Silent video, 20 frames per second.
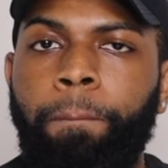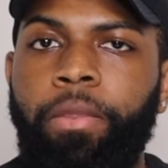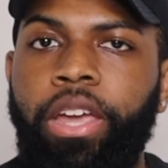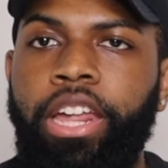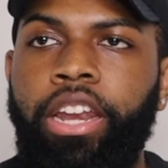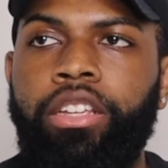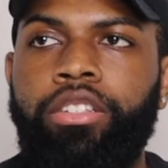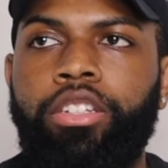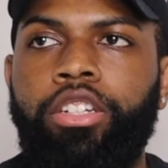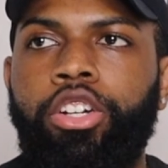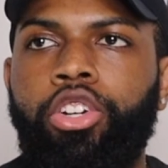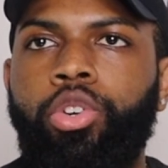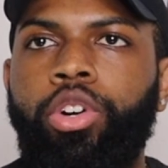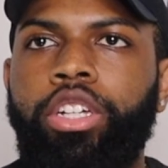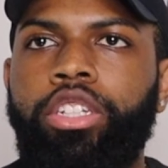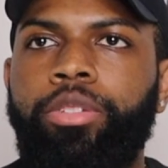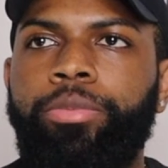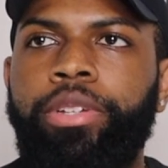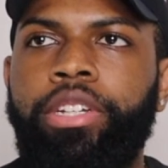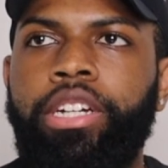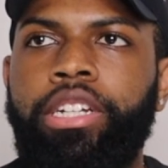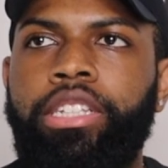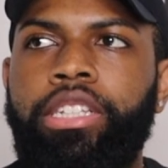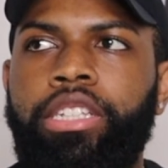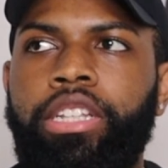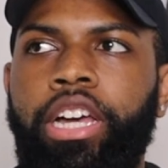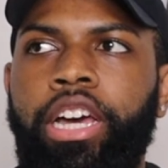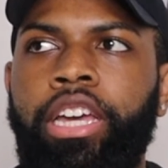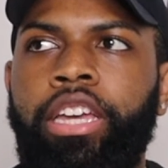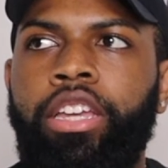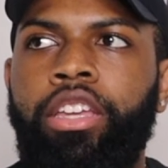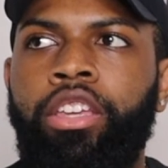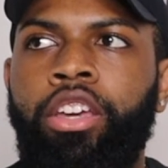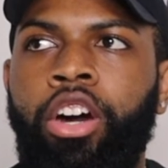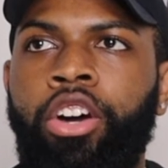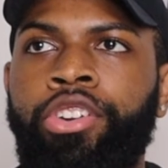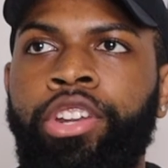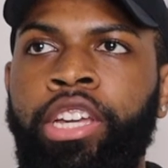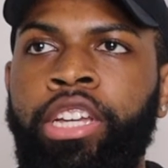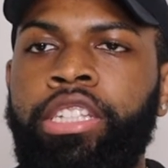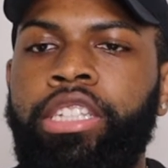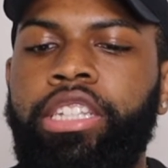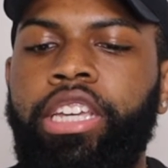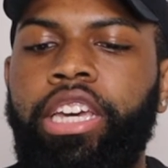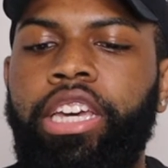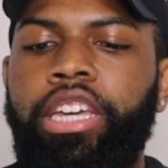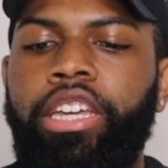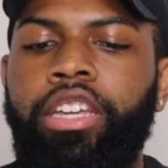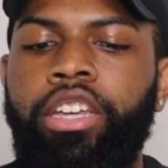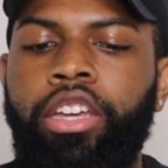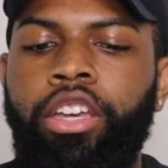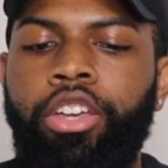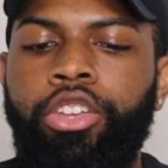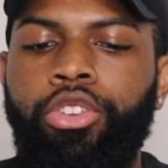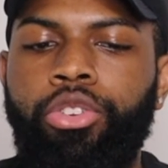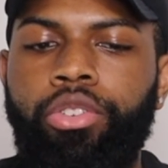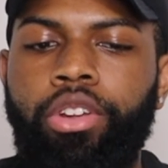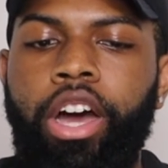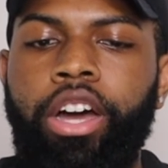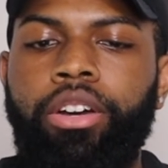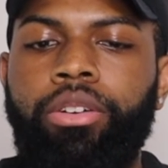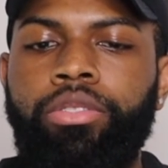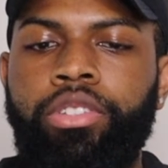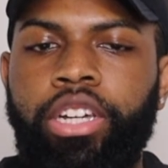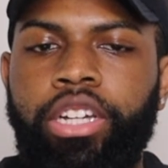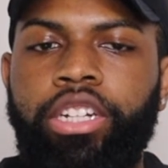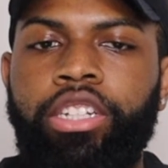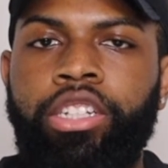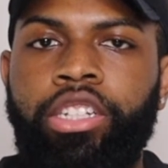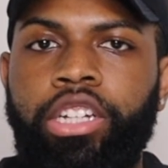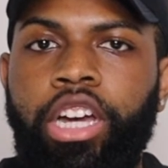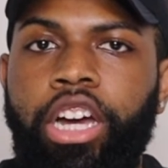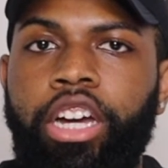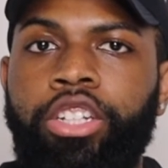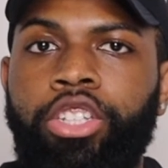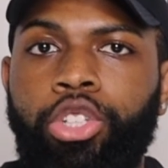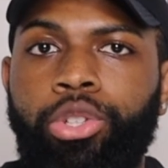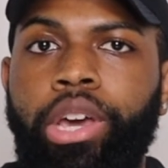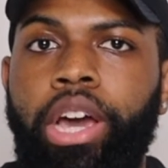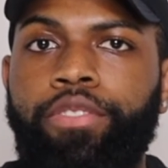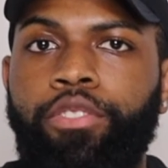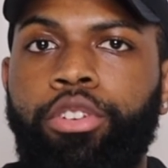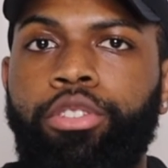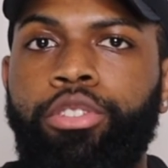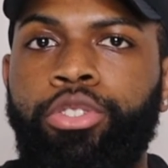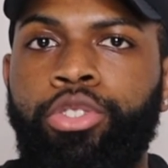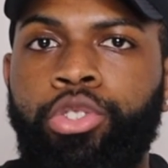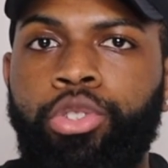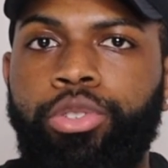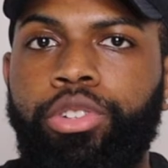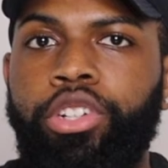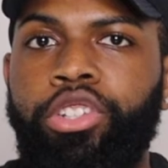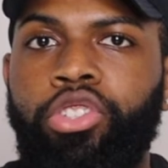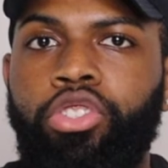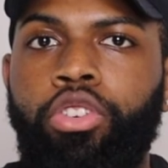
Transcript: And it's a good question, because it's like, y'all did say you're not gonna take the shot until you have no other choice.